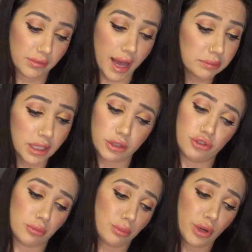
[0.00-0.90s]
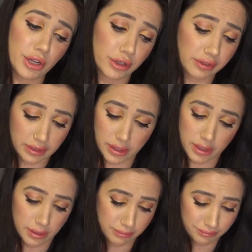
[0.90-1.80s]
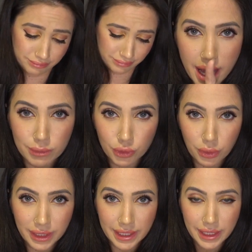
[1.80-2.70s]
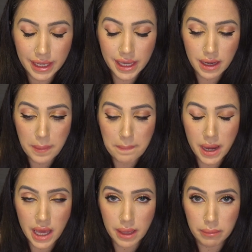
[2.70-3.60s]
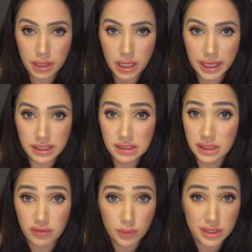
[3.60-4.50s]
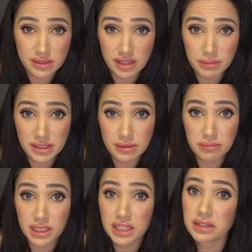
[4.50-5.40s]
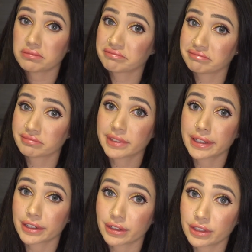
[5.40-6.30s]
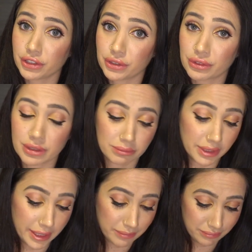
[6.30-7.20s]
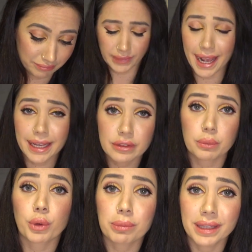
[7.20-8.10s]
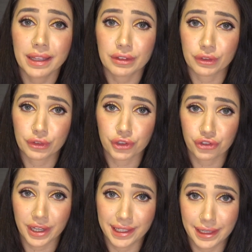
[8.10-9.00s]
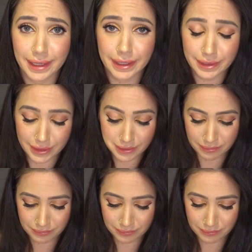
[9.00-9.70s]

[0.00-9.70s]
I'm telling you, boy hooks it up. I'm totally kidding, but Bill Gates, if you want to send me some money, and girl could use some, okay? I got some more plastic surgery I need to get done.